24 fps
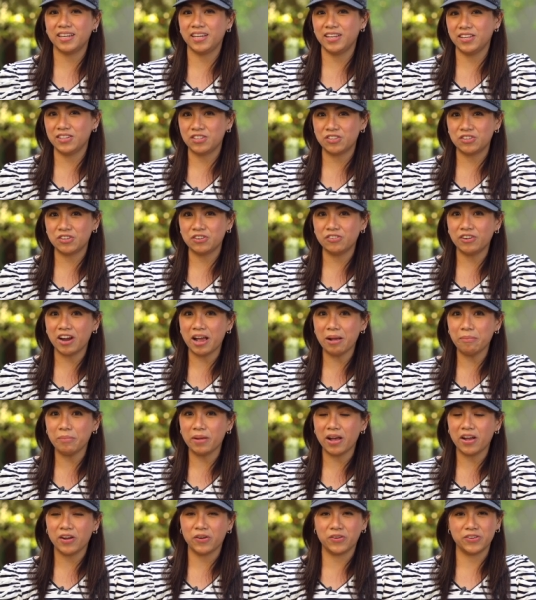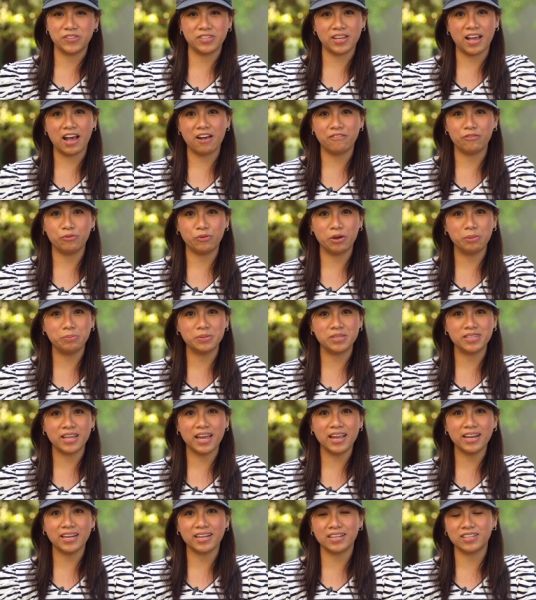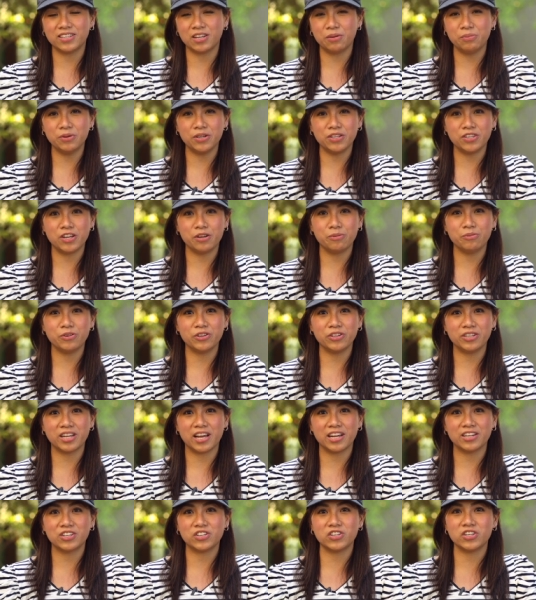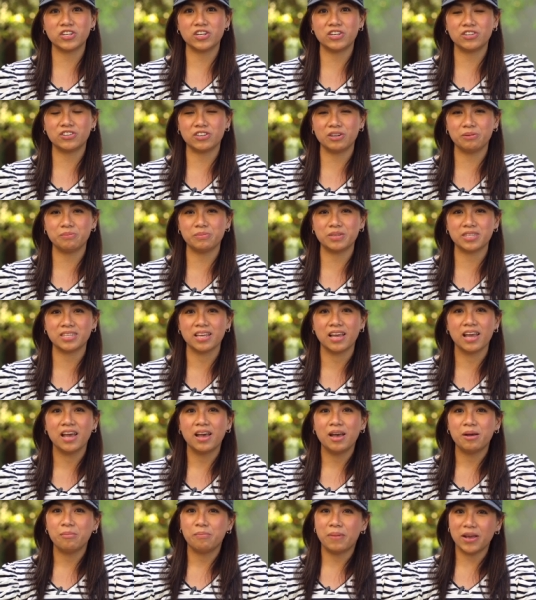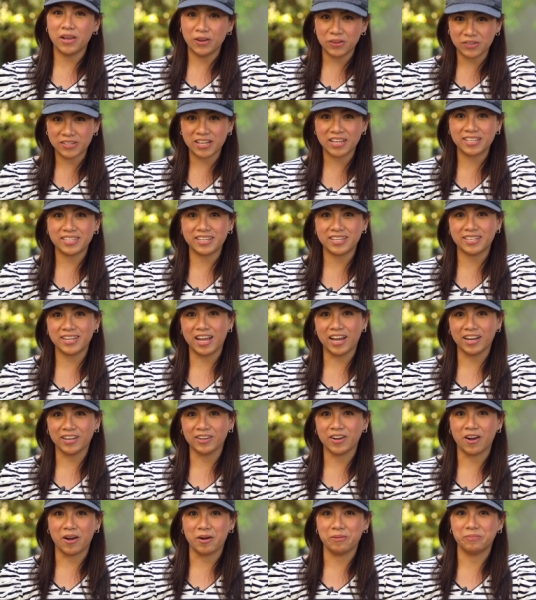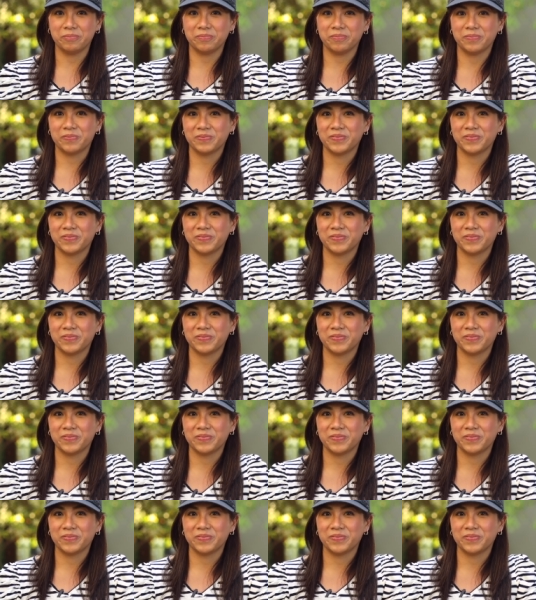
on Instagram. I also have a website at www.sugardreamsbyodeza.com.